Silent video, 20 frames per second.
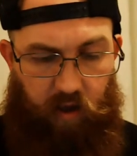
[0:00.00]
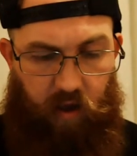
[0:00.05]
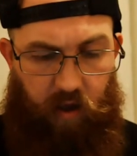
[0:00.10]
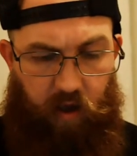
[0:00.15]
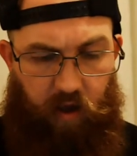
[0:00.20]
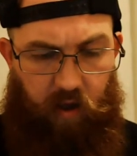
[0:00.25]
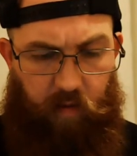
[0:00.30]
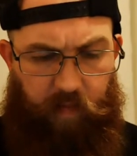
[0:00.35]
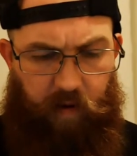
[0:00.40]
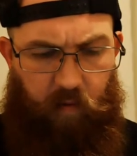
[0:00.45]

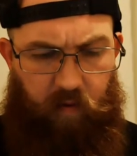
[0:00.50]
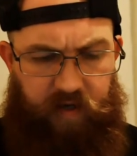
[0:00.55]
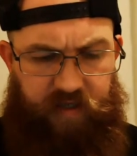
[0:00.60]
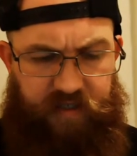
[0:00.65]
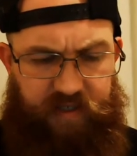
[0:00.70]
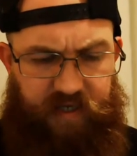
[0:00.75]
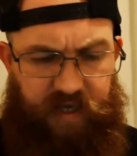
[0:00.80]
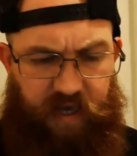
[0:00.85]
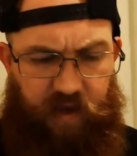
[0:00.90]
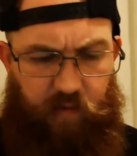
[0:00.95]
I
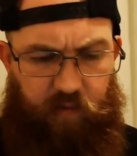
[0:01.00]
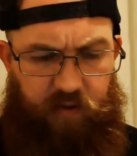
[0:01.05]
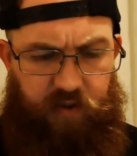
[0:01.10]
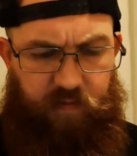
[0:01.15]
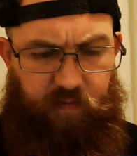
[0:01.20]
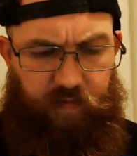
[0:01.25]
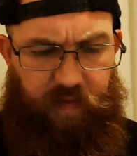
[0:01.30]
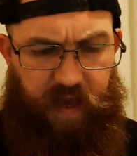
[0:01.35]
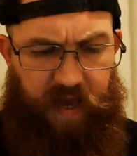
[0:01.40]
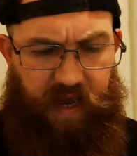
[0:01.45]
want to say it
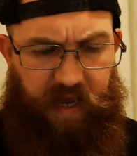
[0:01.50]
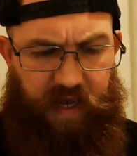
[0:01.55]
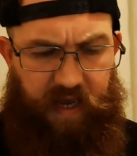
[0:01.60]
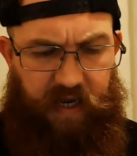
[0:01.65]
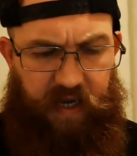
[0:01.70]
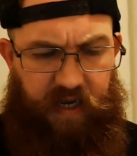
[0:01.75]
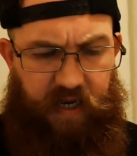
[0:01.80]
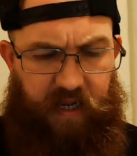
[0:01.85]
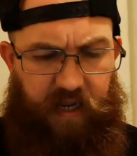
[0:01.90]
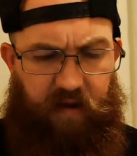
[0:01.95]
was
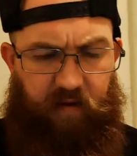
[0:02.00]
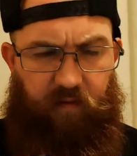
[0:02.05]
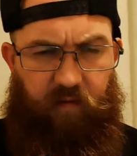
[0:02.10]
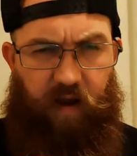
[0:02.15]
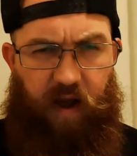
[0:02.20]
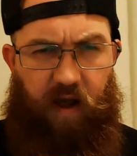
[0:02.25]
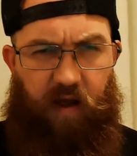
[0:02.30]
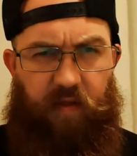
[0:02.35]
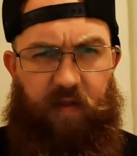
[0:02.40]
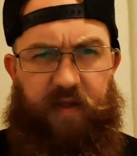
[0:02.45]
made
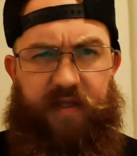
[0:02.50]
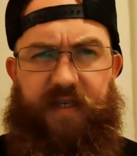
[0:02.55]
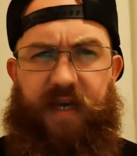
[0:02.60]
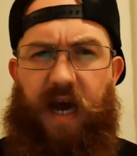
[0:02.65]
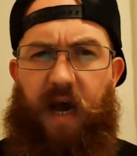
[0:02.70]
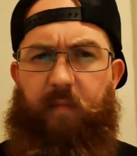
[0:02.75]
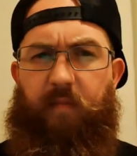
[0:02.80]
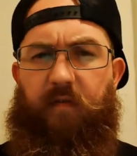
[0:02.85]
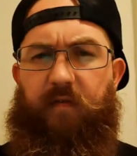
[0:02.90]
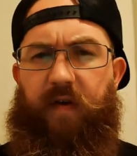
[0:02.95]
around the
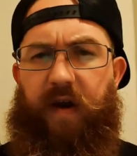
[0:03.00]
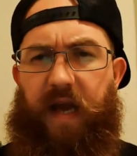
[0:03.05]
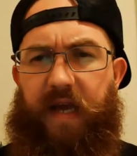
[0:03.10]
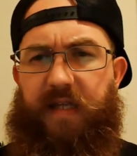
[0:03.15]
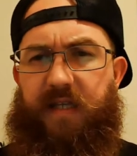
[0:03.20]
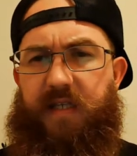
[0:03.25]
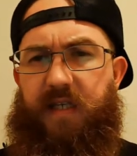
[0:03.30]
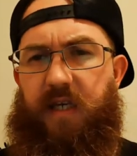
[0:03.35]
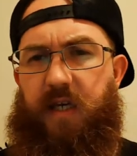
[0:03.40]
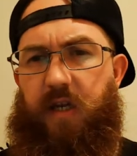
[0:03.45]
time of
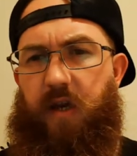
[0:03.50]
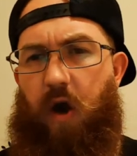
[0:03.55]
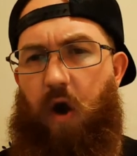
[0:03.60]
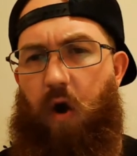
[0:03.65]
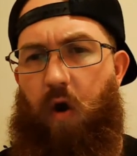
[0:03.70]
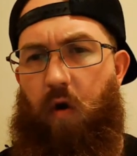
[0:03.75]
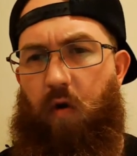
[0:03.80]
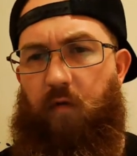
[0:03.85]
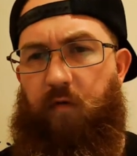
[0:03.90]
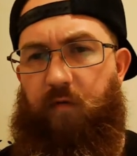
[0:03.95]

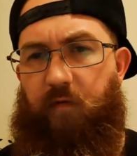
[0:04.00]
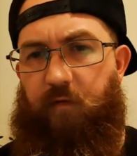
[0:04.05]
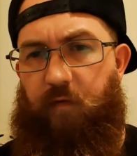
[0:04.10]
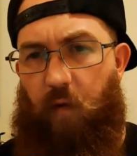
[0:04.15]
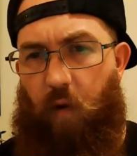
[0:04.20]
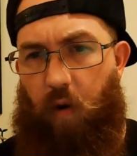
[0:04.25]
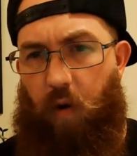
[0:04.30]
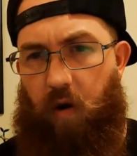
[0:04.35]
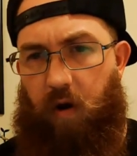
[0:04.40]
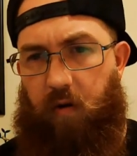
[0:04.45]

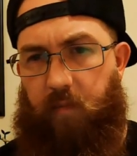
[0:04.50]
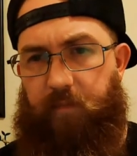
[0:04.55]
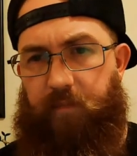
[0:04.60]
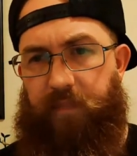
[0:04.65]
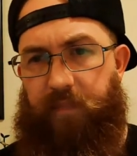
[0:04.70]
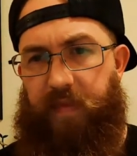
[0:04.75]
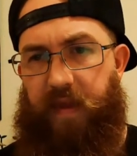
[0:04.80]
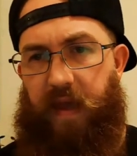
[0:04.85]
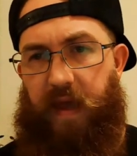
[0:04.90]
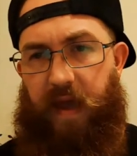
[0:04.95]
1904,
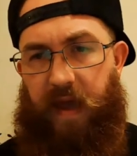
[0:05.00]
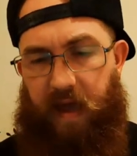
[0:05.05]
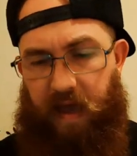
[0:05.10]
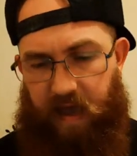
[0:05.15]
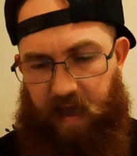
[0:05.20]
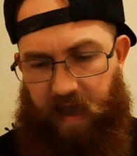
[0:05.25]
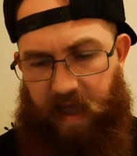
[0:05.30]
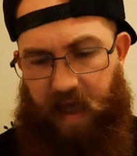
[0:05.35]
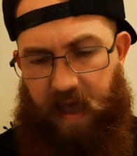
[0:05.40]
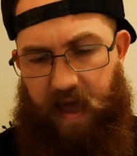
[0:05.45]

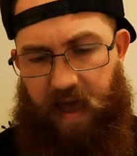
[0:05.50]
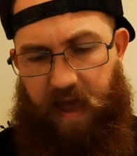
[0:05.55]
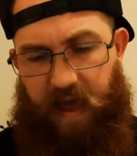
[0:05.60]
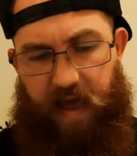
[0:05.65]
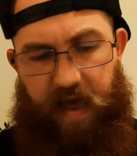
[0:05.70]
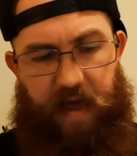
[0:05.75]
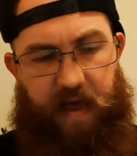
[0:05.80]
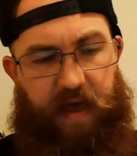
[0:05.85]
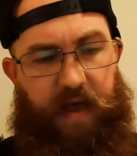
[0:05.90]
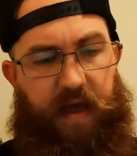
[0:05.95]

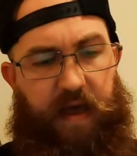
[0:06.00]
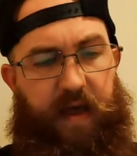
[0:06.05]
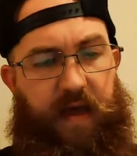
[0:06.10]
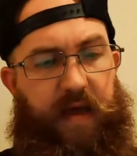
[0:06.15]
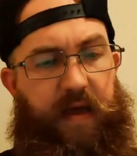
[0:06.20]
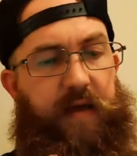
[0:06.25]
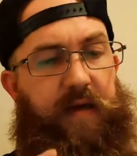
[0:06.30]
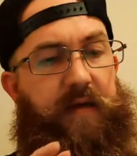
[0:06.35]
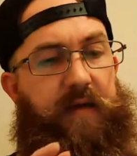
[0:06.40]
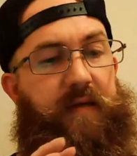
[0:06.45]

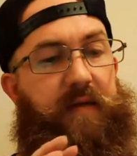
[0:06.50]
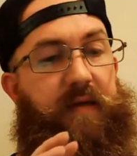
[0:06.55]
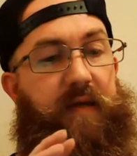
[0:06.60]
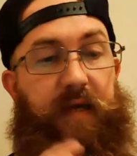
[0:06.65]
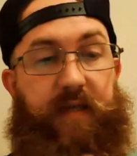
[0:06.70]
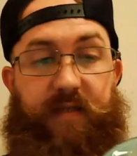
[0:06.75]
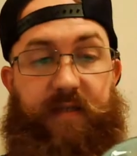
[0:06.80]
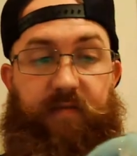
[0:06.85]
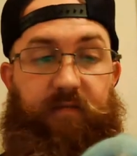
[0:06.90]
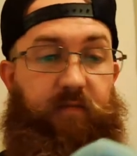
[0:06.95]
and
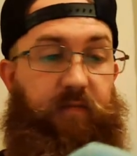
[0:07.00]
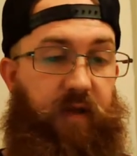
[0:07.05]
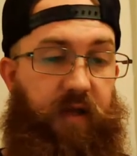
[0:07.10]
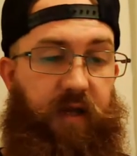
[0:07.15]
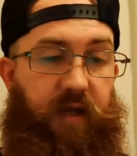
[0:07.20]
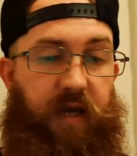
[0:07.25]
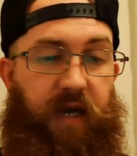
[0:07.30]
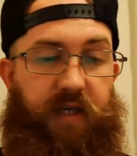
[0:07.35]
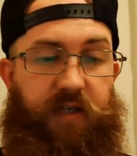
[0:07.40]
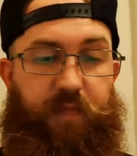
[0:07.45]
it's a
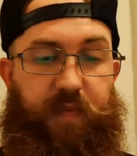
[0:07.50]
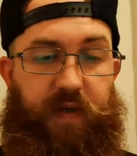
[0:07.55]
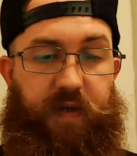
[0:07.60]
really nice